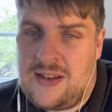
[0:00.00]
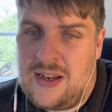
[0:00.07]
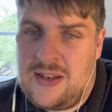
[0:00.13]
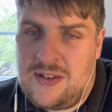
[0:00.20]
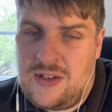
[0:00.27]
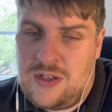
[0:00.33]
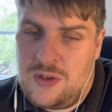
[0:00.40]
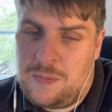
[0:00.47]

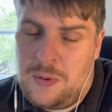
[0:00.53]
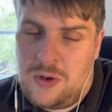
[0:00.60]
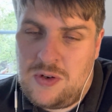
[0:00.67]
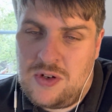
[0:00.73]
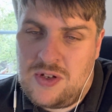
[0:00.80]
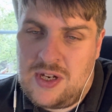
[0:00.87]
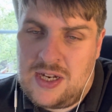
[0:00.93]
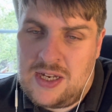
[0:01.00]
since
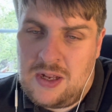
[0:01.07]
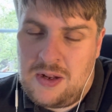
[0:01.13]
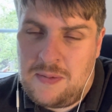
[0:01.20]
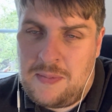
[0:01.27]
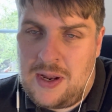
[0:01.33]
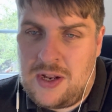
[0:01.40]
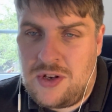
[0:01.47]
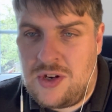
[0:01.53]
Pochettino, the
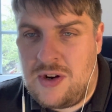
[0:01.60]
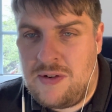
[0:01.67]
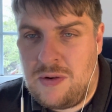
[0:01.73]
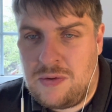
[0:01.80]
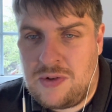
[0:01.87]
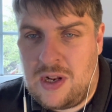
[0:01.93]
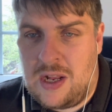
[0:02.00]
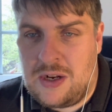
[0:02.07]
managerial
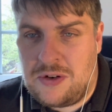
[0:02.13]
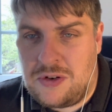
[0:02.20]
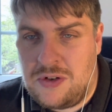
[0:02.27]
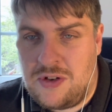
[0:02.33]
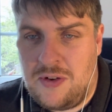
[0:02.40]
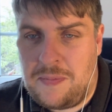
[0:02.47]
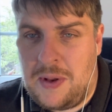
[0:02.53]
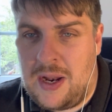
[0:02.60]
selections
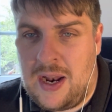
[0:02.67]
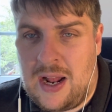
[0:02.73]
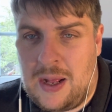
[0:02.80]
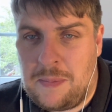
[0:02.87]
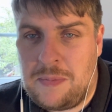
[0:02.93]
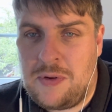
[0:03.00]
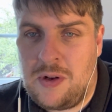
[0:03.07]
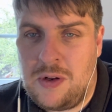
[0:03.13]
have been an
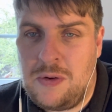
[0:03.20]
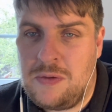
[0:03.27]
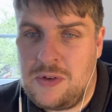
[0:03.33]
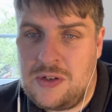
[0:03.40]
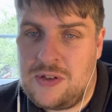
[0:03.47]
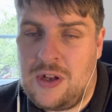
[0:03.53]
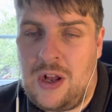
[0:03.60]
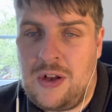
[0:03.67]
absolute
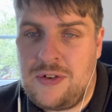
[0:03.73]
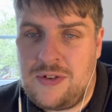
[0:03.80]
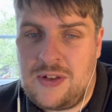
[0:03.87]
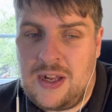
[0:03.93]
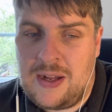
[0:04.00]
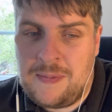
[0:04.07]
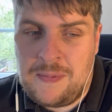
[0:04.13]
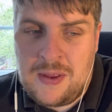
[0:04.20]

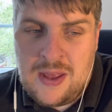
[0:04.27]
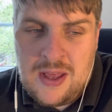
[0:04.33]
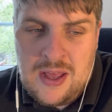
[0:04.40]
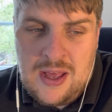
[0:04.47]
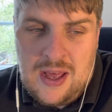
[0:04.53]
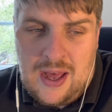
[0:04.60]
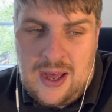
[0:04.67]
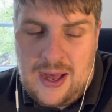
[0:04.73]
disaster.
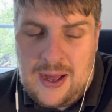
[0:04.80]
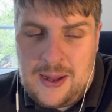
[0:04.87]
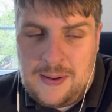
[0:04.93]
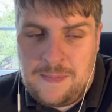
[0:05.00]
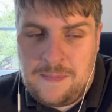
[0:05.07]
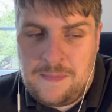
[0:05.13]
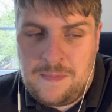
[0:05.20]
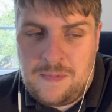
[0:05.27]

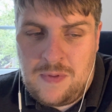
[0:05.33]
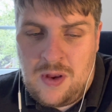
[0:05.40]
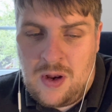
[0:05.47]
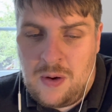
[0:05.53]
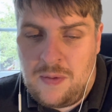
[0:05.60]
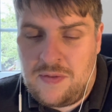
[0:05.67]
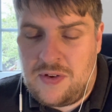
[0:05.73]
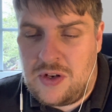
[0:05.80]

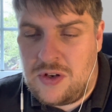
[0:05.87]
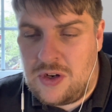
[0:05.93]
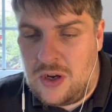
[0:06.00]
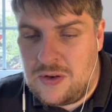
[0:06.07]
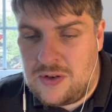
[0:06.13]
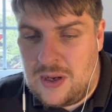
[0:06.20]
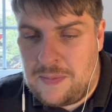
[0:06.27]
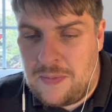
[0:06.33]
Obviously
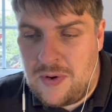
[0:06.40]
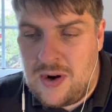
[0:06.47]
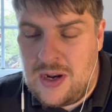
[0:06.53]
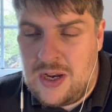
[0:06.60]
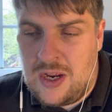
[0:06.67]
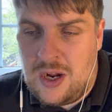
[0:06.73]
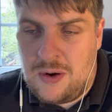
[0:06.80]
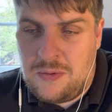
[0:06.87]
Jose
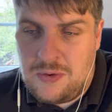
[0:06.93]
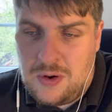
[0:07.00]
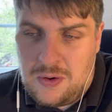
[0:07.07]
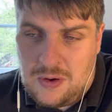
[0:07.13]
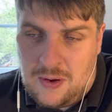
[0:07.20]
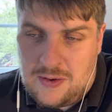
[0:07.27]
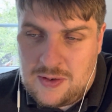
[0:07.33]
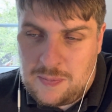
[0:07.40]
Mourinho,
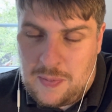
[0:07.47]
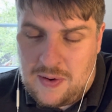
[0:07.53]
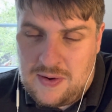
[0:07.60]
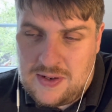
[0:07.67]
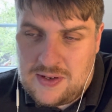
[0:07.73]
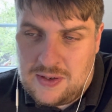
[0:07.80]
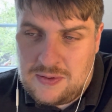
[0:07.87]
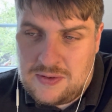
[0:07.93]
Nuno
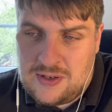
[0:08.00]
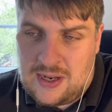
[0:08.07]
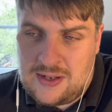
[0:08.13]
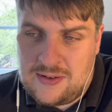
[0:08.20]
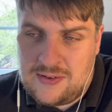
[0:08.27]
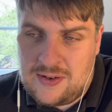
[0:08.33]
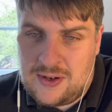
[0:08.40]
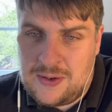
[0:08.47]
Espirito
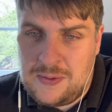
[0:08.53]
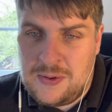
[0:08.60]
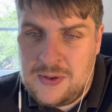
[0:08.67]
Santo,